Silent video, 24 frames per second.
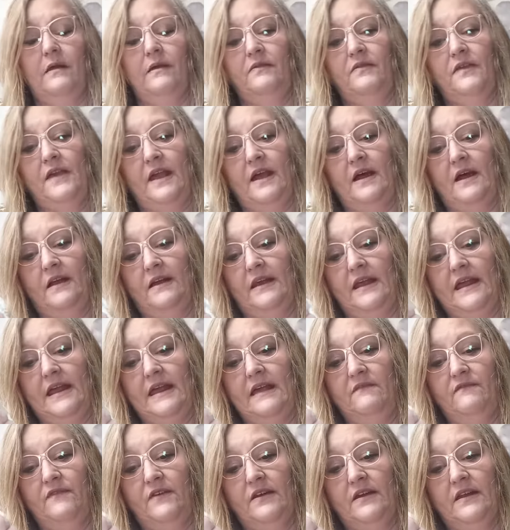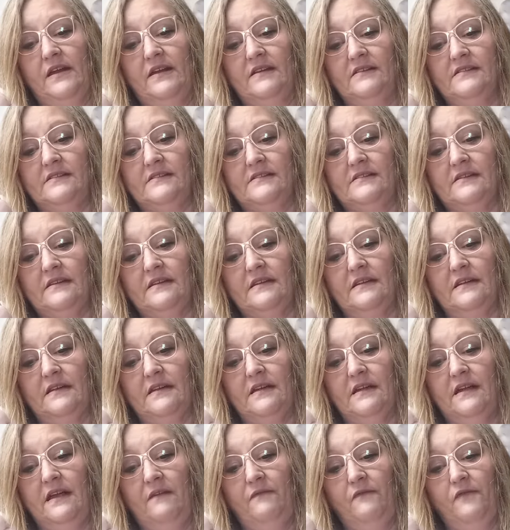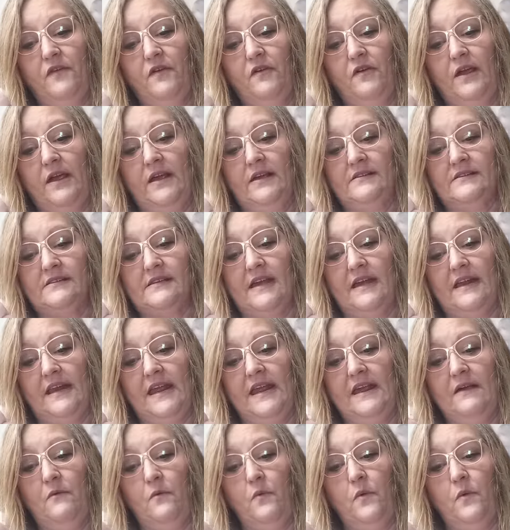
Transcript: the unevenness, if there is any,